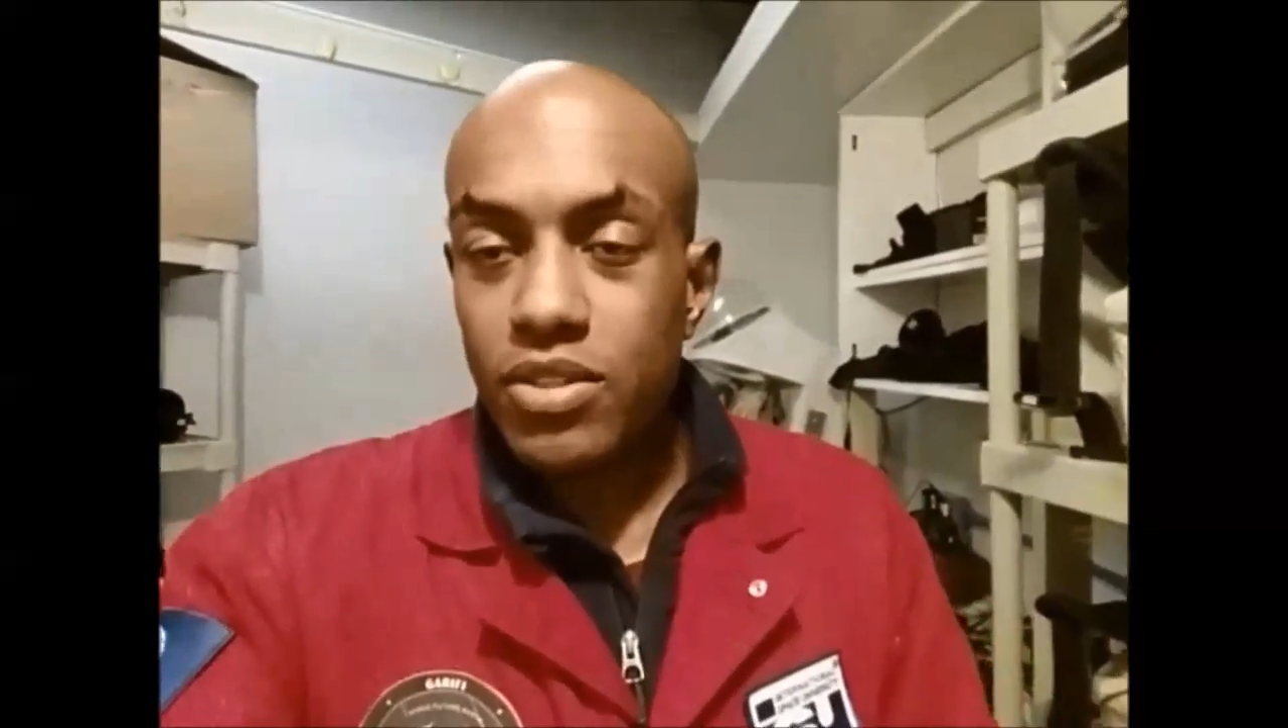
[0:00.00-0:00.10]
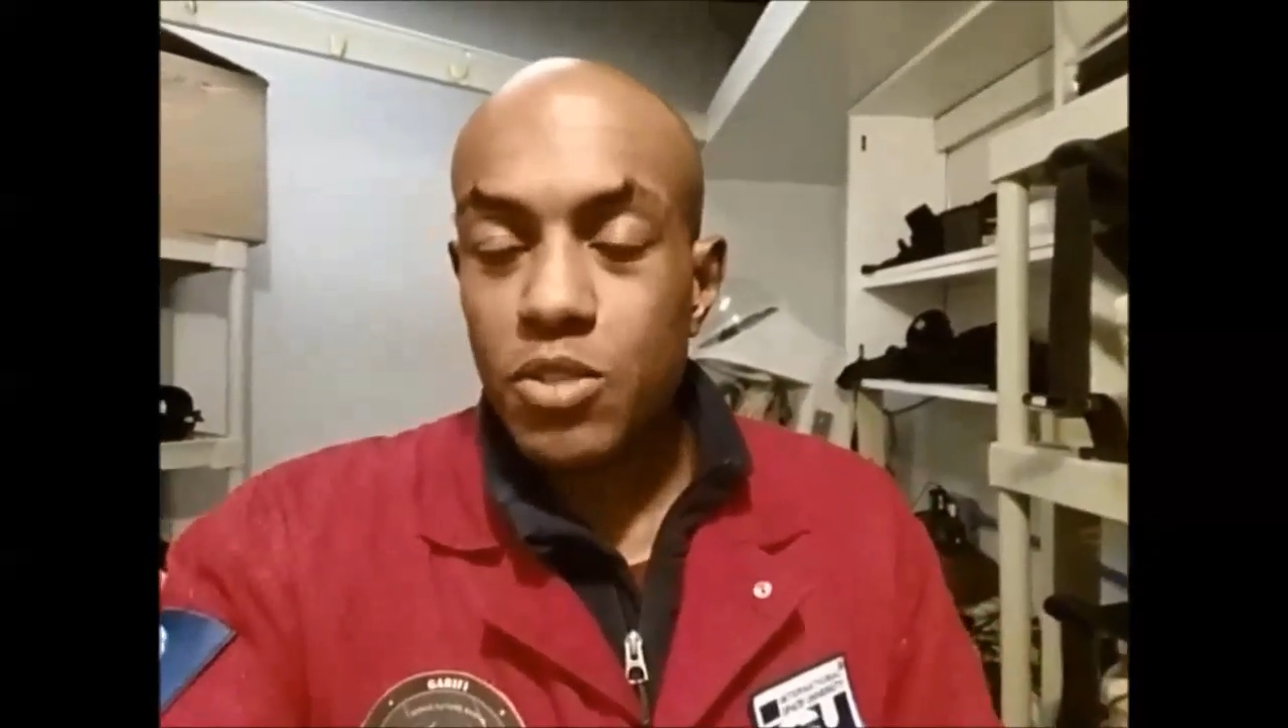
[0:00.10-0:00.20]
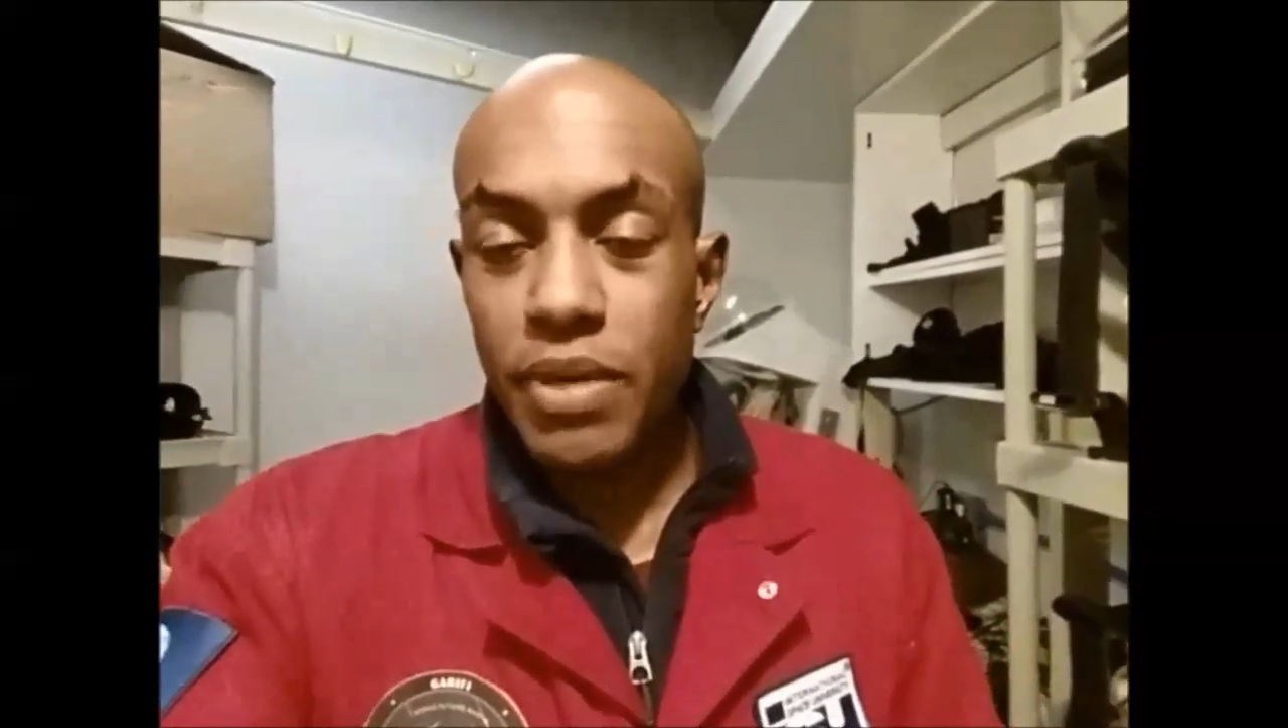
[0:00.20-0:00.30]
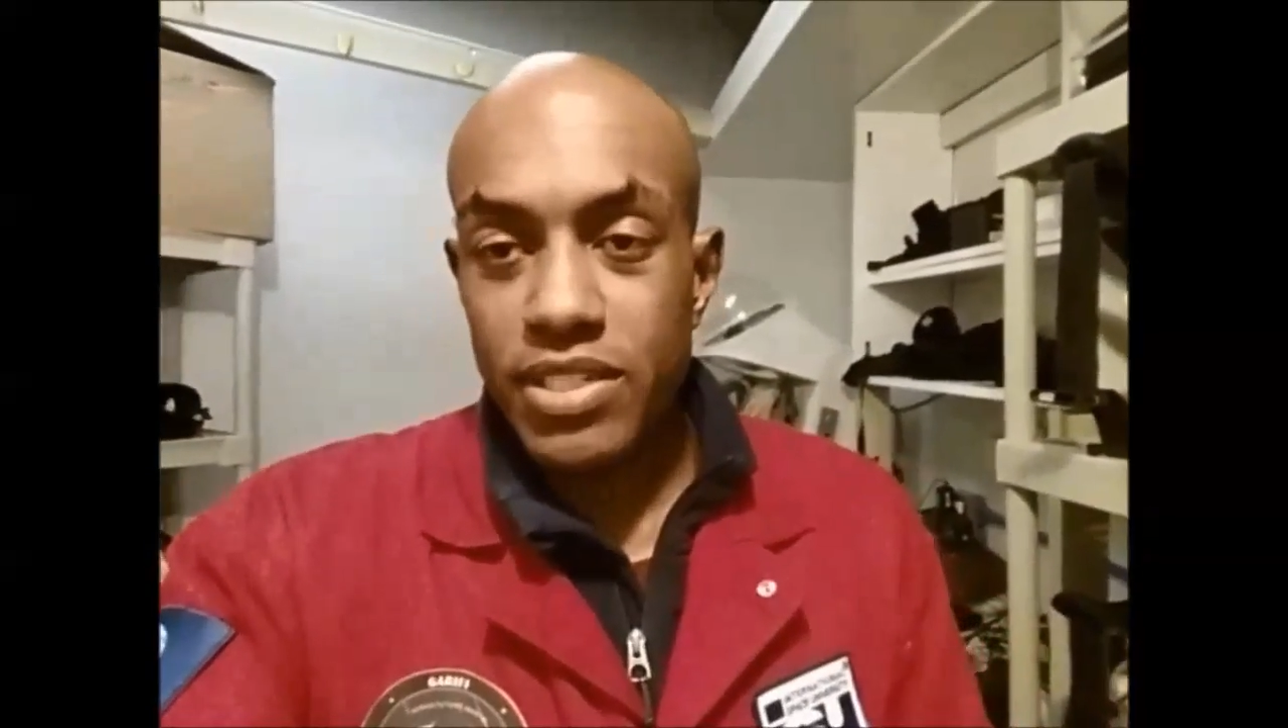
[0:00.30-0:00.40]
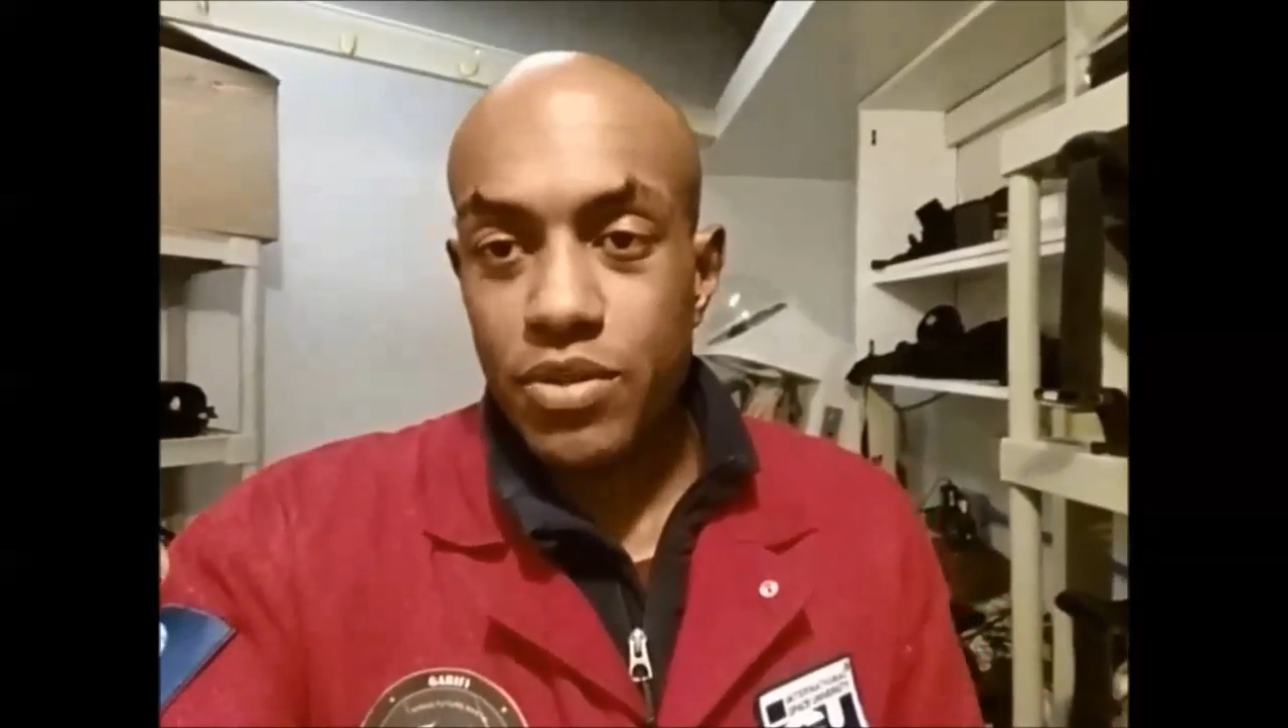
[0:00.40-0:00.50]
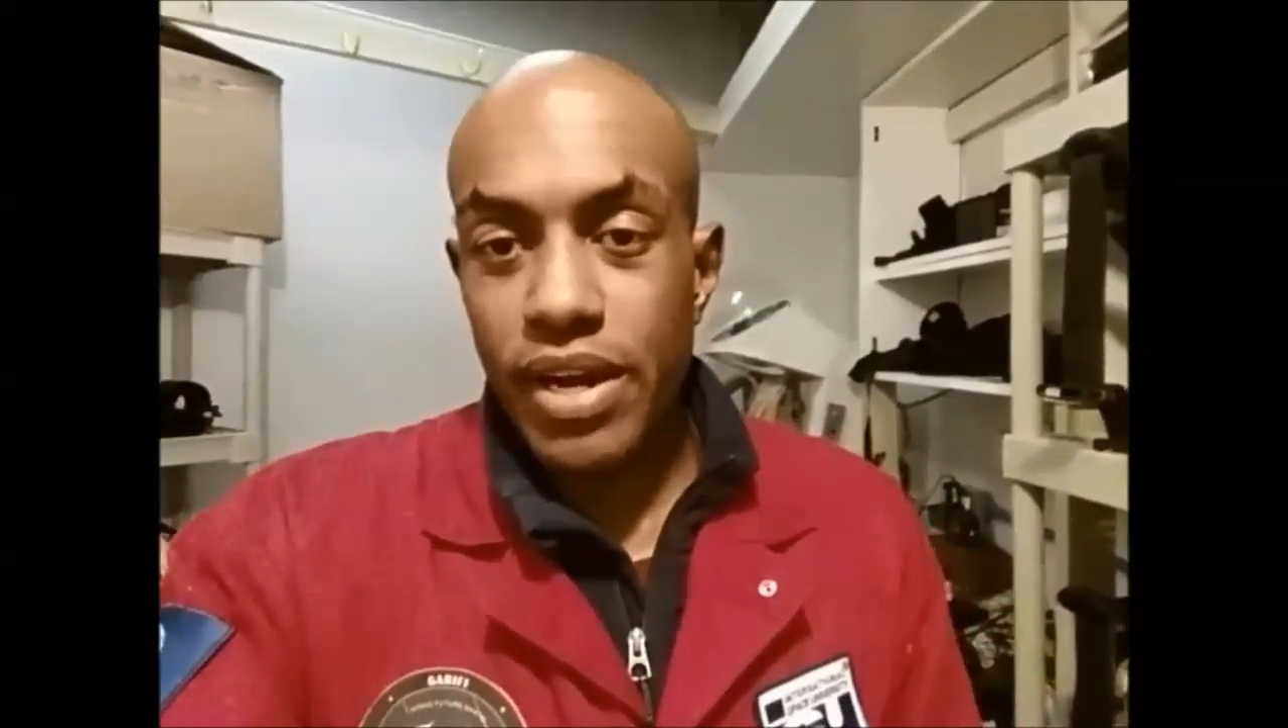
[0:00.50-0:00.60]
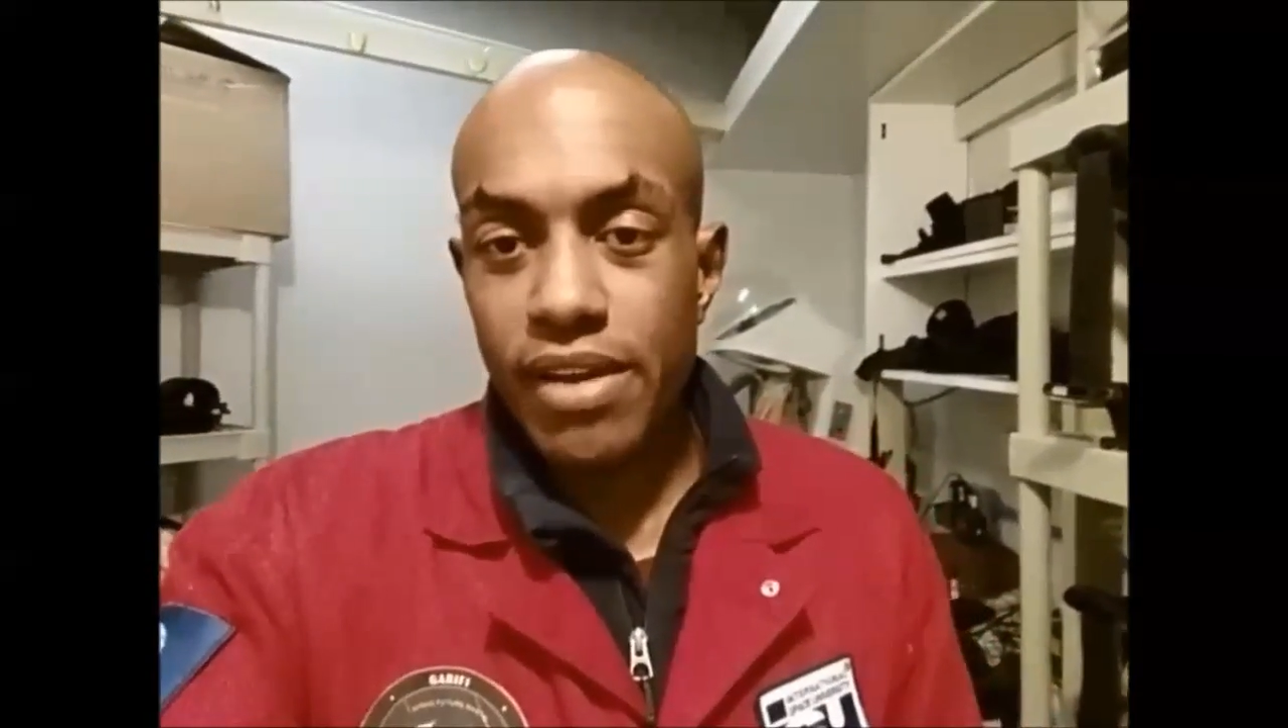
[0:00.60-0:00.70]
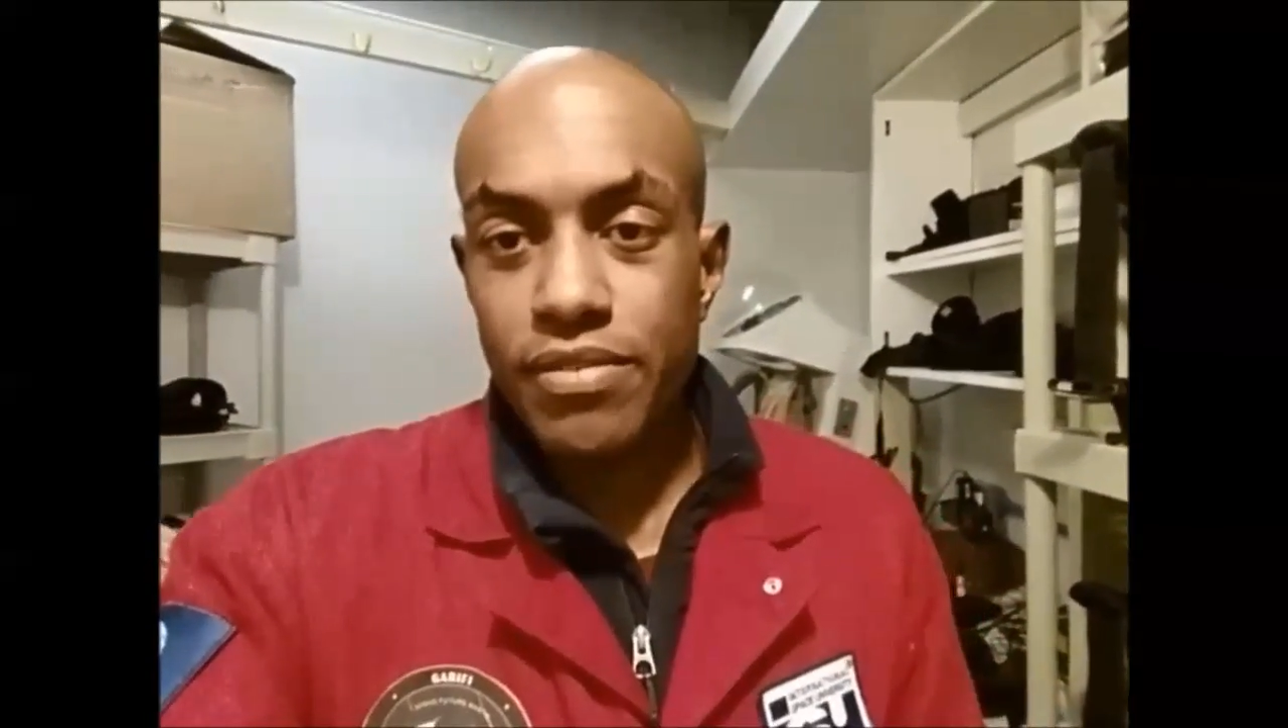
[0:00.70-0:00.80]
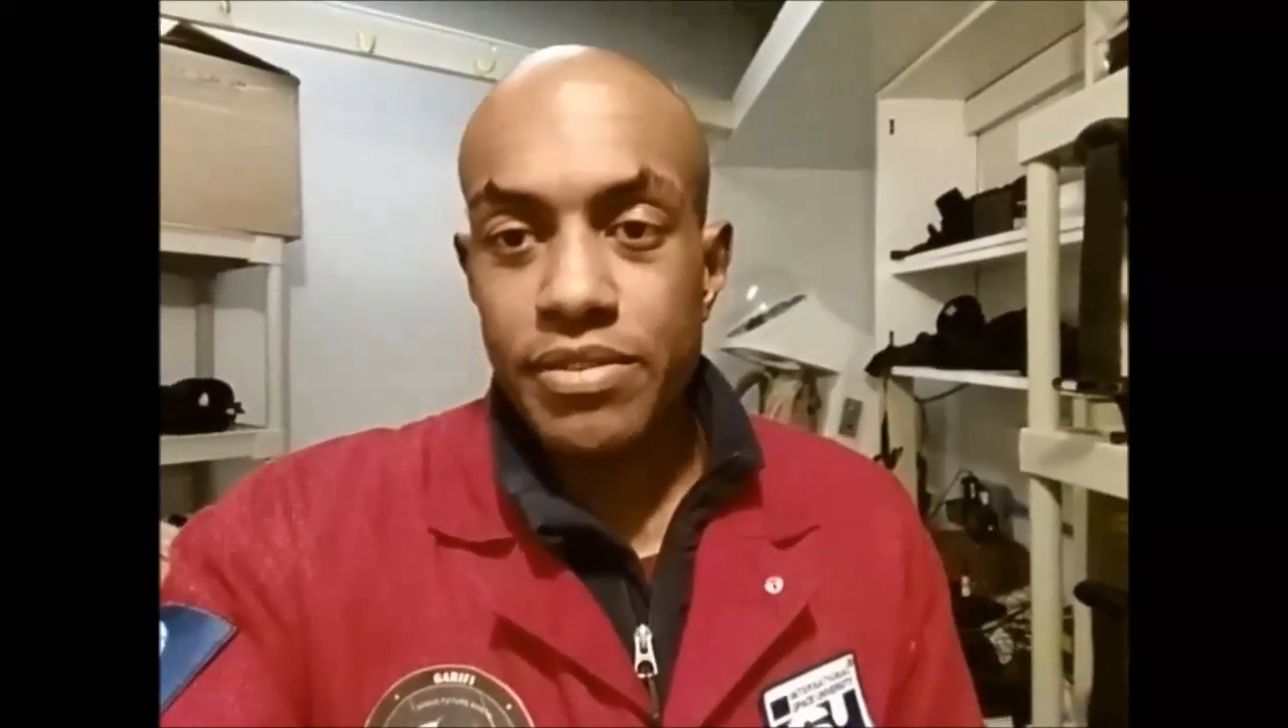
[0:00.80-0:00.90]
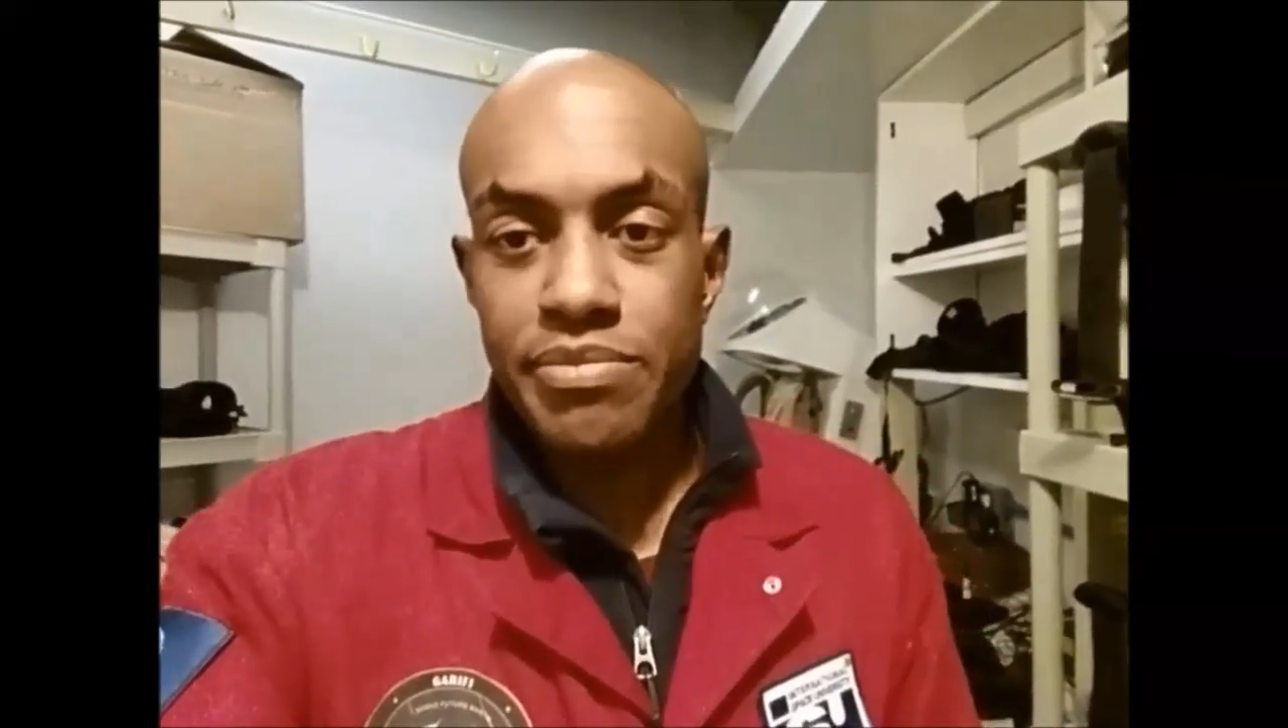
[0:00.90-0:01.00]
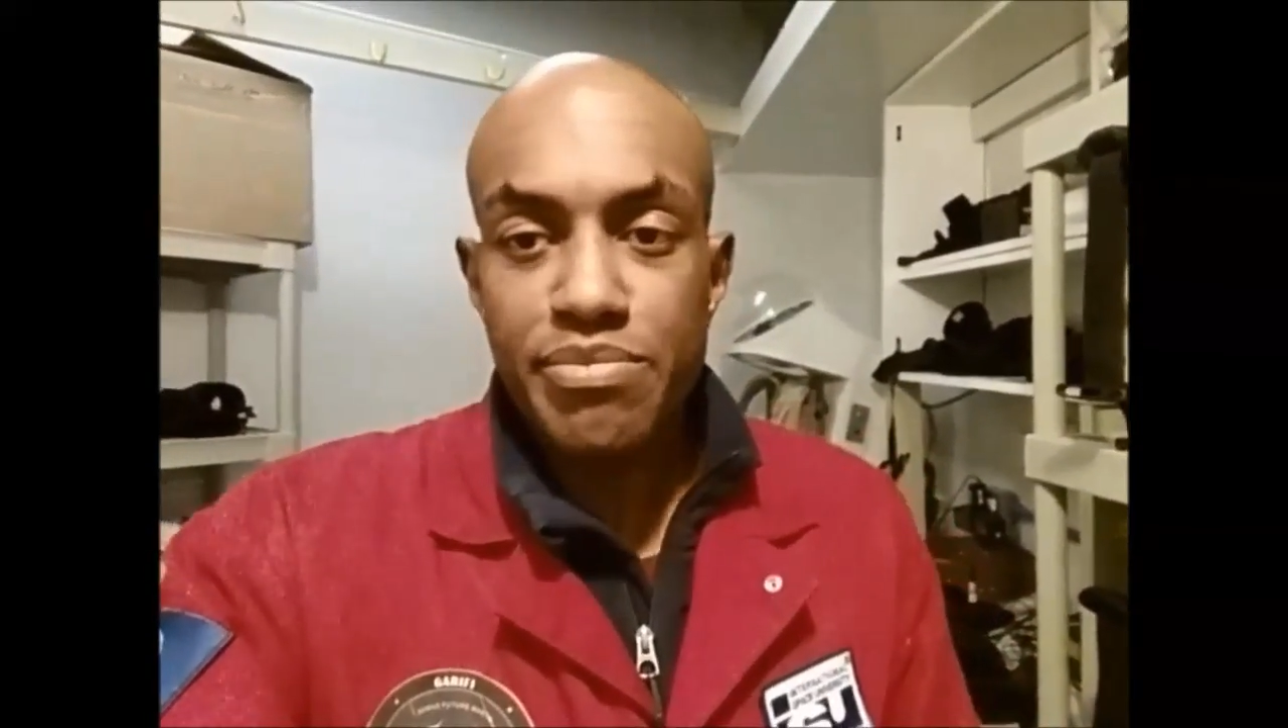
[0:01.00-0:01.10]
spacecraft.